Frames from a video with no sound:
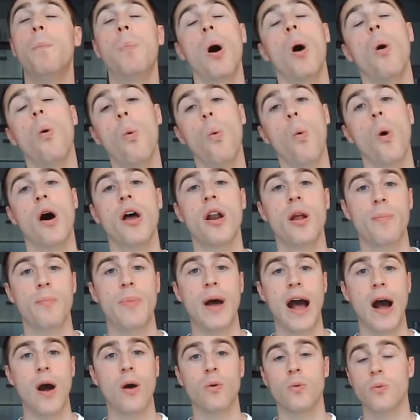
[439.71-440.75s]
but what
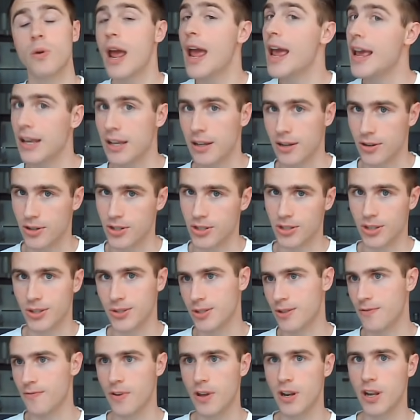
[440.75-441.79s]
about Akers?
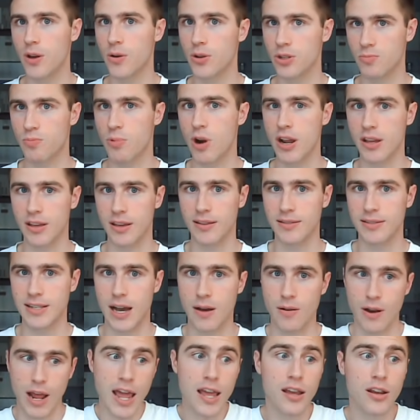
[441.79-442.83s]
Because the video is breaking
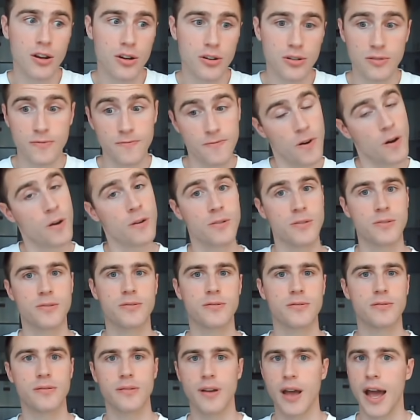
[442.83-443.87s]
down Akers
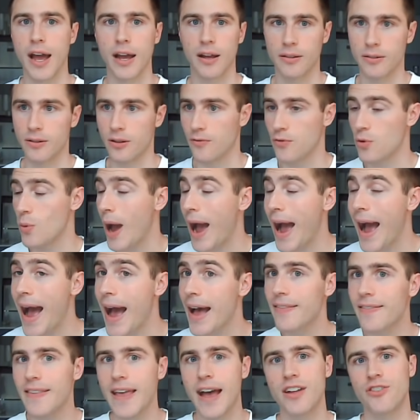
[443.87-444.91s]
versus Ekeler. If you
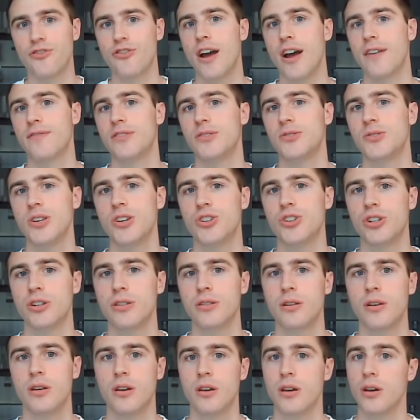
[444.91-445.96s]
had that draft
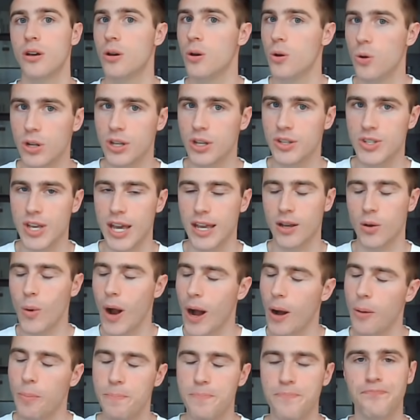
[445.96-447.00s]
decision, who do you take?
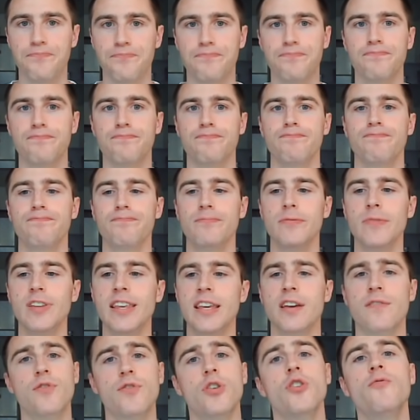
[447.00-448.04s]
Well,
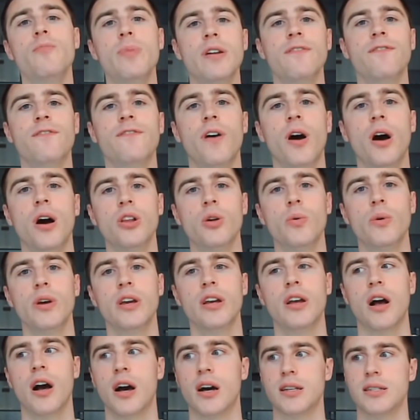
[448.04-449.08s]
if you've been
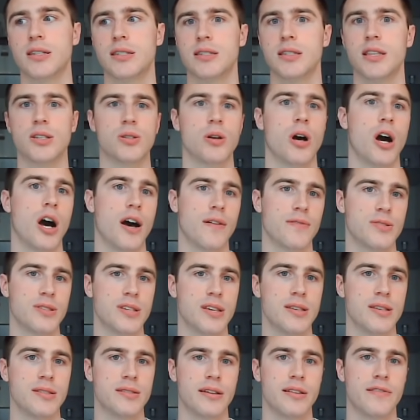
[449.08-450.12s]
following us this
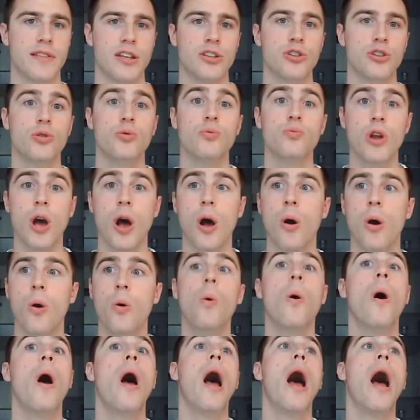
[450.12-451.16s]
offseason, then you
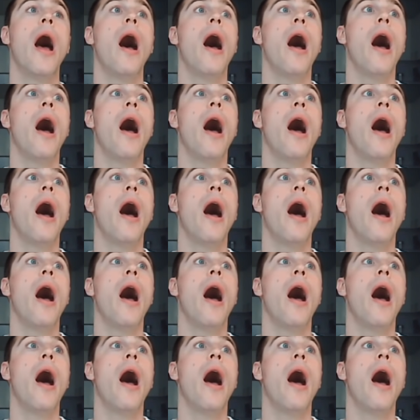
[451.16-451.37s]
know